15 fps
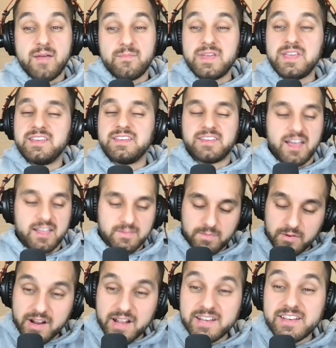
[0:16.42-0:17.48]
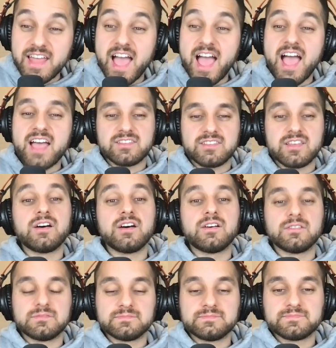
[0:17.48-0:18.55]
And me, Gaspare
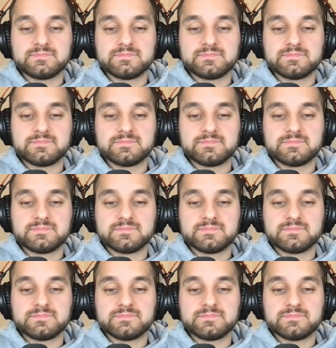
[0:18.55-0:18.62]
Randazzo.